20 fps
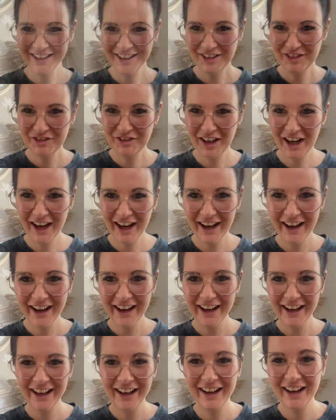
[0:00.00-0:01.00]

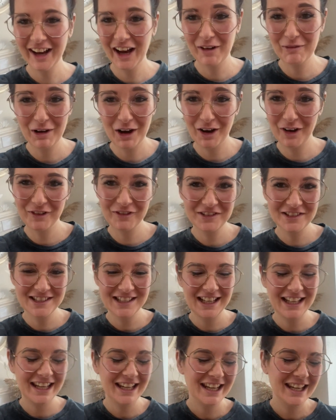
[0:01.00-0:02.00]
Right,
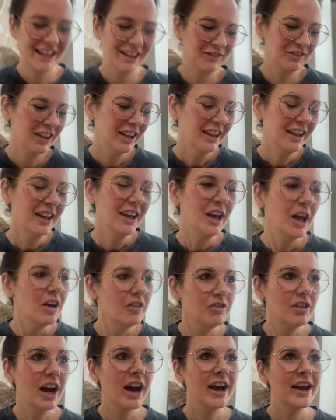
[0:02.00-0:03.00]
obviously.
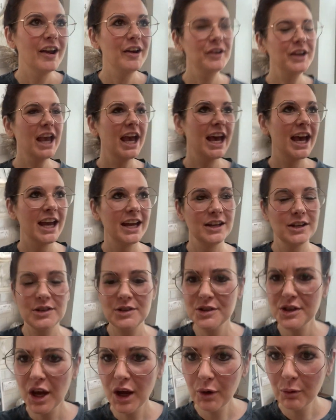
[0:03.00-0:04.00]
Right, okay,
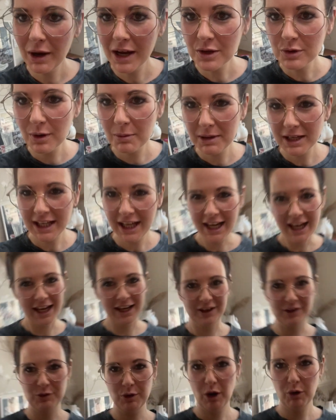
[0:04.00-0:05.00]
so where do I
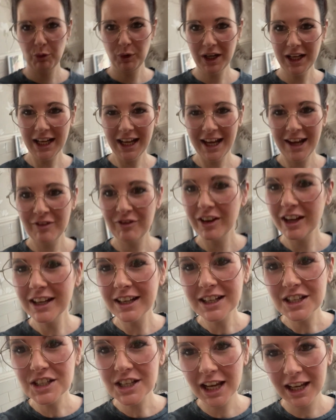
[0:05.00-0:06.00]
begin? We live in
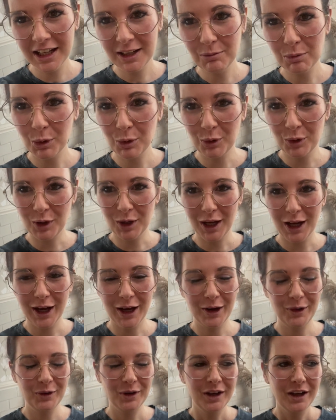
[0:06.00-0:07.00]
a chalet
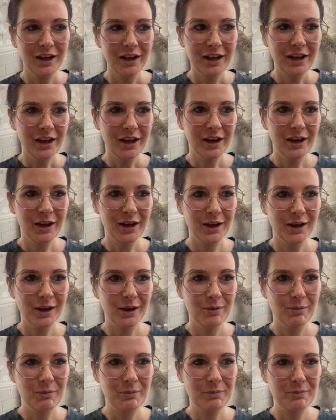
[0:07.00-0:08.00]
bungalow.
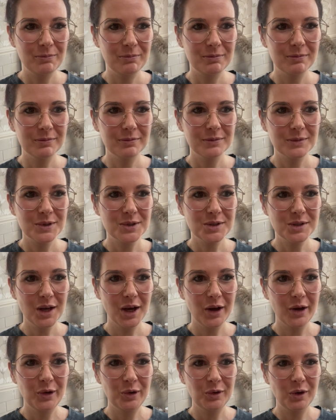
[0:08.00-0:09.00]

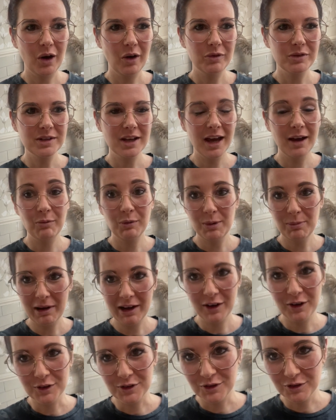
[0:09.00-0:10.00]
So, and we're
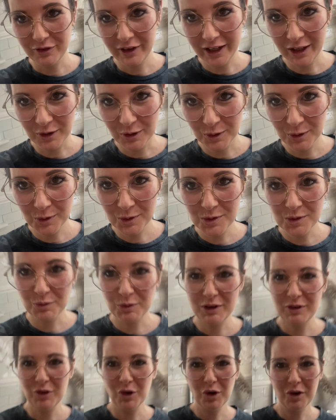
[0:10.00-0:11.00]
back onto fields.
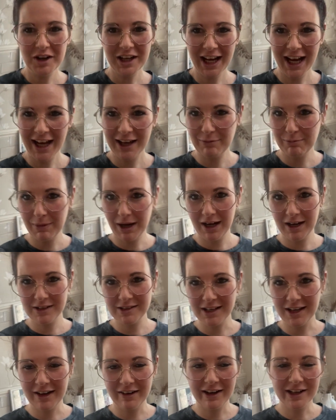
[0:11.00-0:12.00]
We've already had
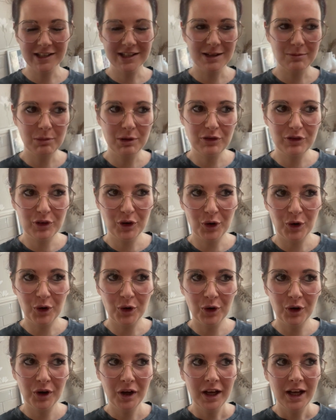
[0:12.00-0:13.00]
mice in our attic
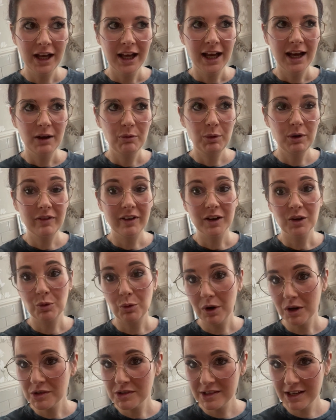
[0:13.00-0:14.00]
before. We've had a
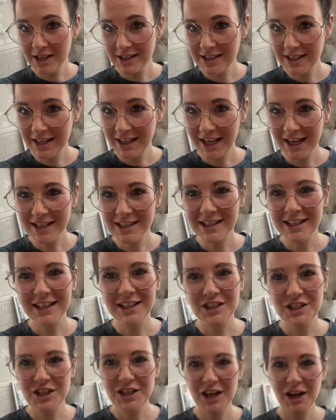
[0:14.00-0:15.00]
wasp nest in the attic,
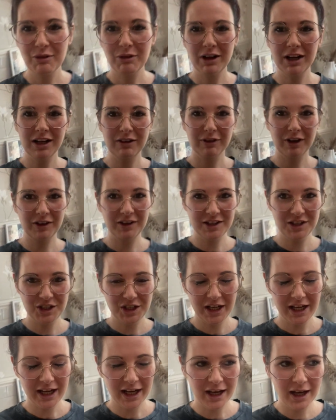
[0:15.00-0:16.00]
as you know, earlier on this
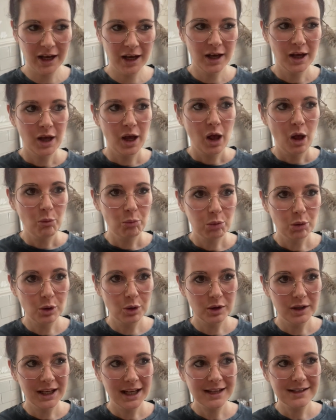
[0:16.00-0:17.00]
year.
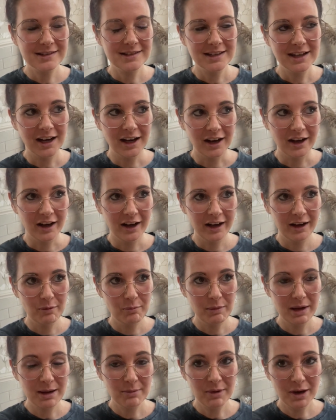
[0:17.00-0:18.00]
But last night,
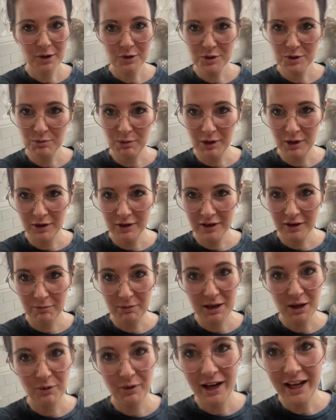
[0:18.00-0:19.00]
me and my husband have
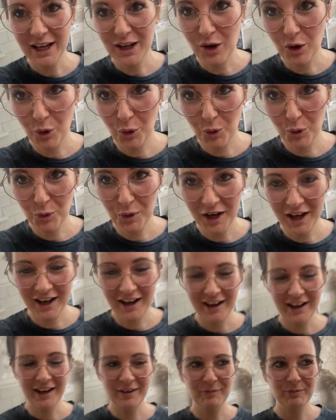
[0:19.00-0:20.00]
been awake all
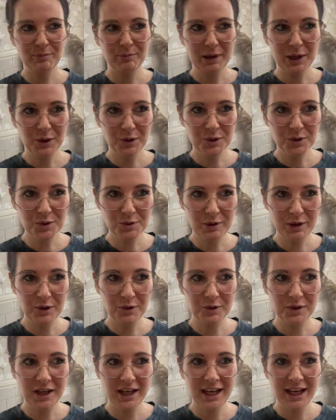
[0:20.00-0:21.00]
night because we
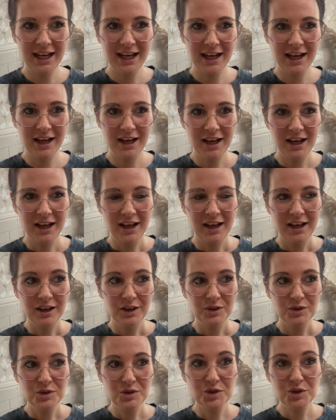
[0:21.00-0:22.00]
could hear
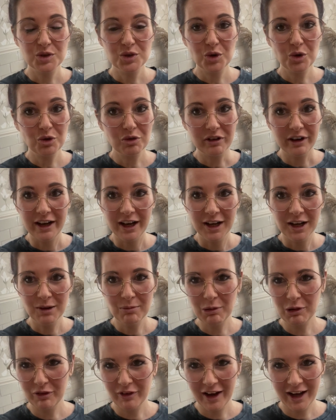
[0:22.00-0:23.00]
scurrying
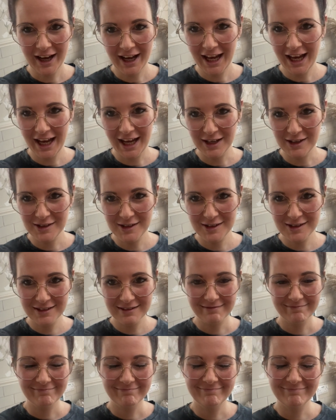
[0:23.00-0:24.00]
above our heads.
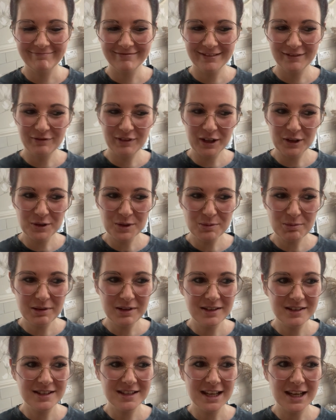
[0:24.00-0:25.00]
My
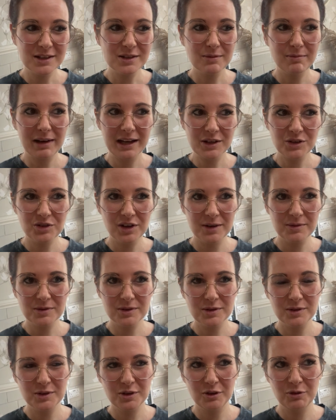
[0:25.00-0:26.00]
husband set some mouse traps
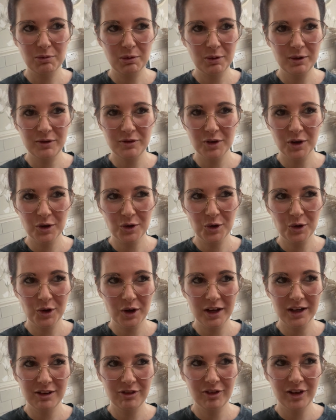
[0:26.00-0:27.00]
and stuff, but we've not caught
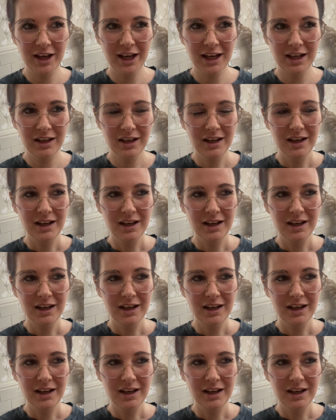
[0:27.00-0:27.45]
anything.